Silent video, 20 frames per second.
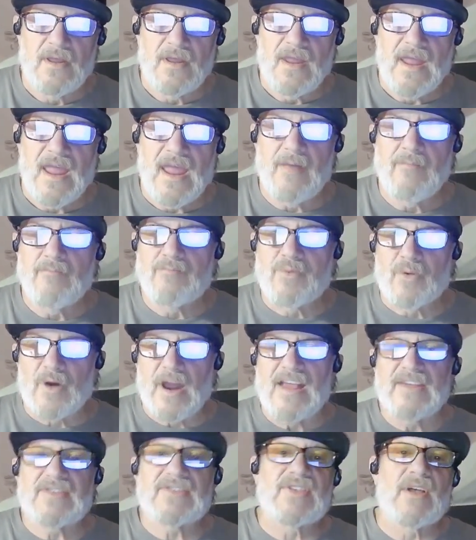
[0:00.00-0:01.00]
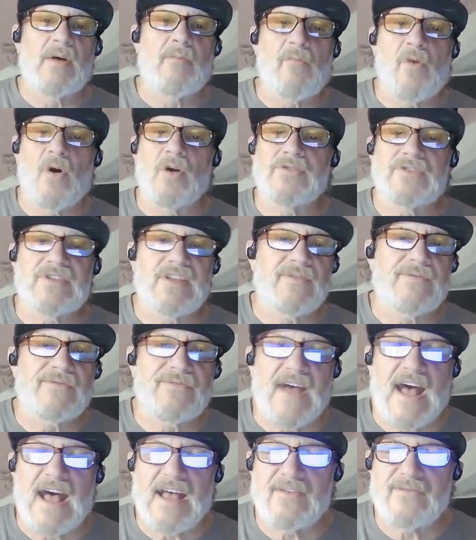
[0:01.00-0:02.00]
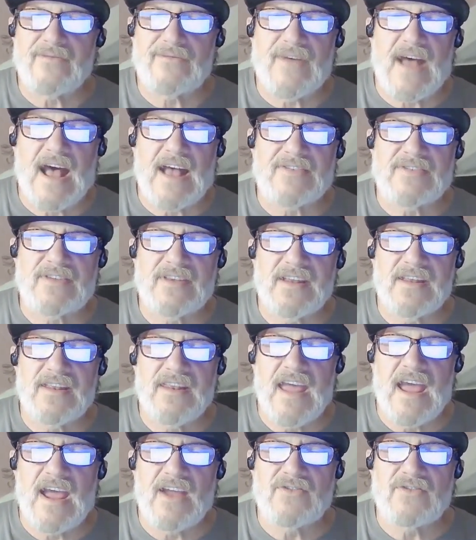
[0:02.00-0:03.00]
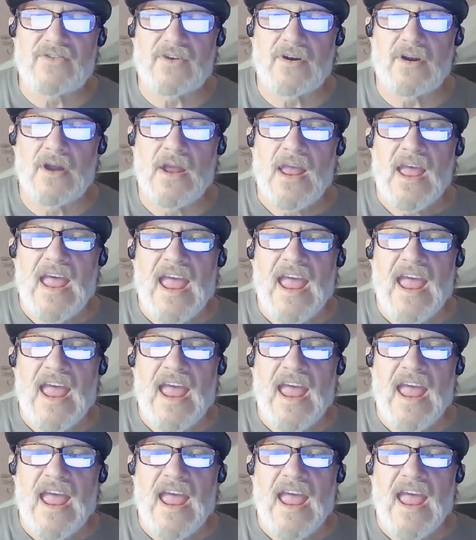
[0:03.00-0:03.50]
embrace the multifaceted nature,